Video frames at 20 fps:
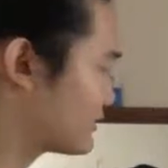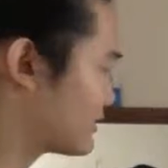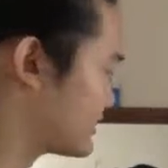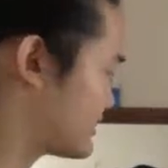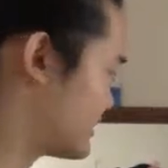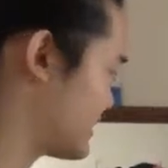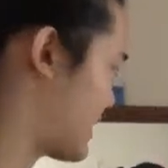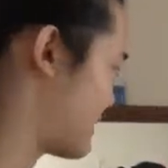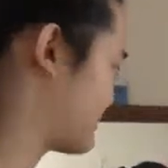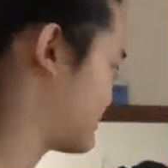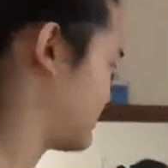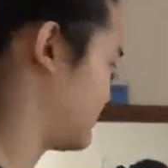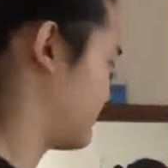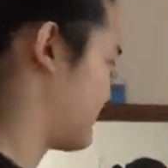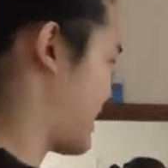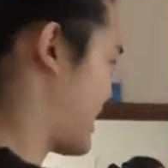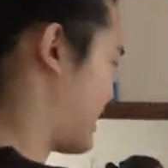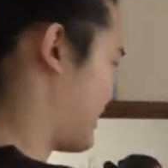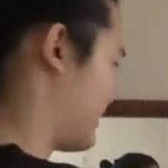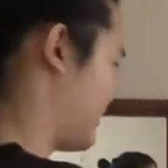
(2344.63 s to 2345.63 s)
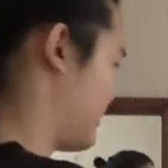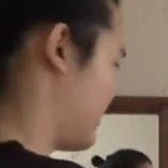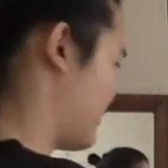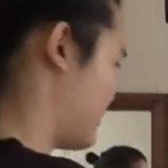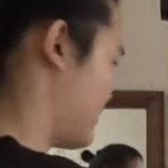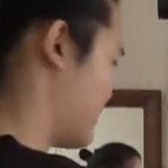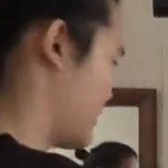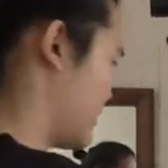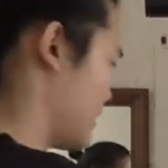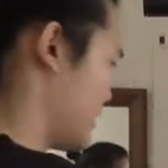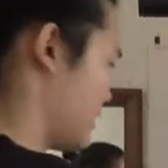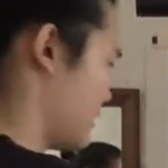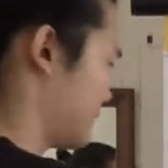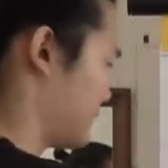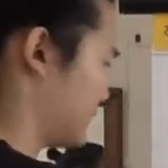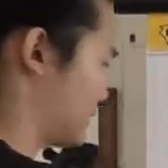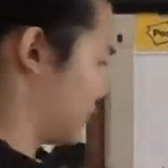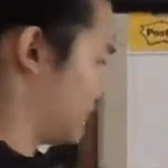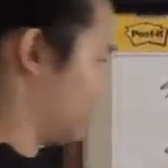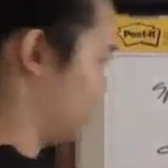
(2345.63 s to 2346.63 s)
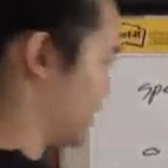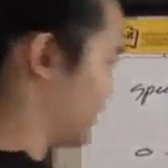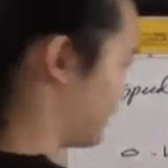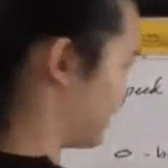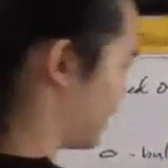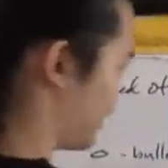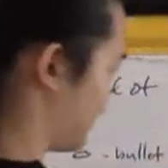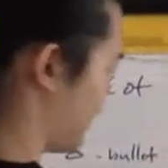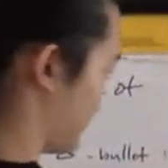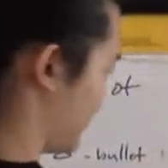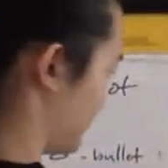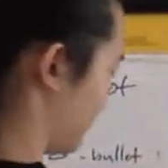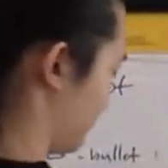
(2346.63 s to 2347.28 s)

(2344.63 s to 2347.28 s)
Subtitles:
this in absolute value, but the real formula